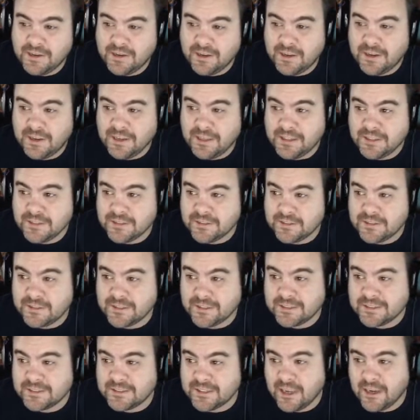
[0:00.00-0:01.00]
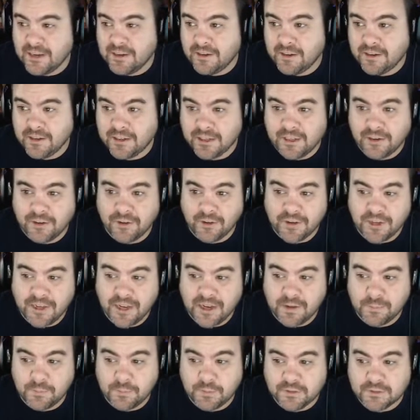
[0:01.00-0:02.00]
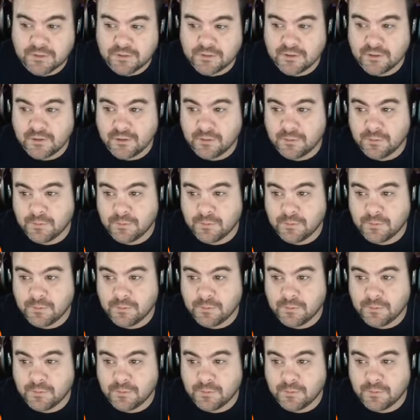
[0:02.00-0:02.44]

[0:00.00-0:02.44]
he's excited to get on campus. So,